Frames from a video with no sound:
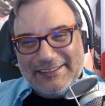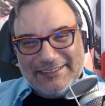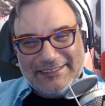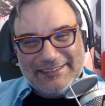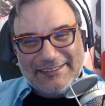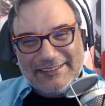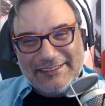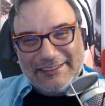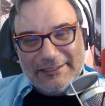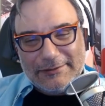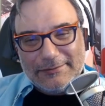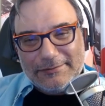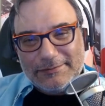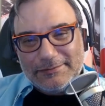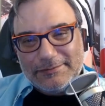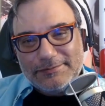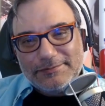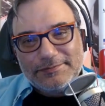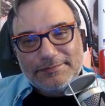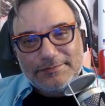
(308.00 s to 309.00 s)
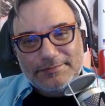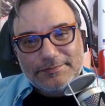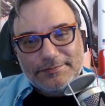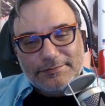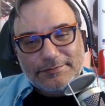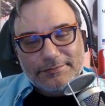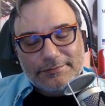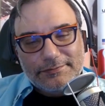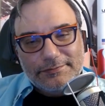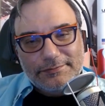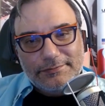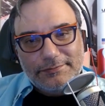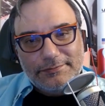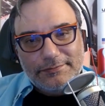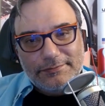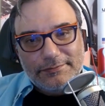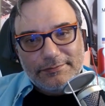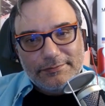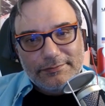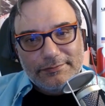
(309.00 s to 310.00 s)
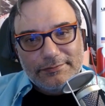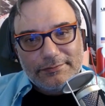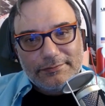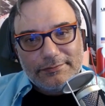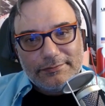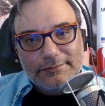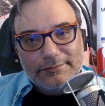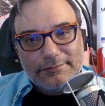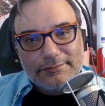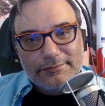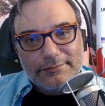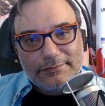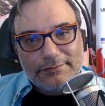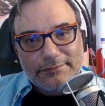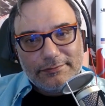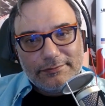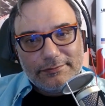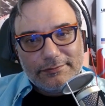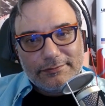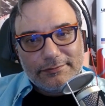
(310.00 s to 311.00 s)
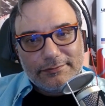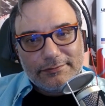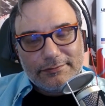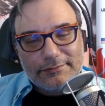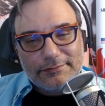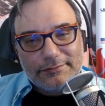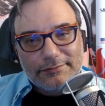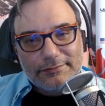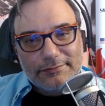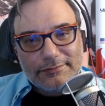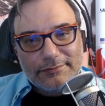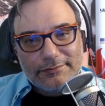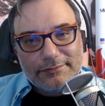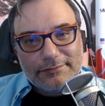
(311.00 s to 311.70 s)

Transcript: [no speech]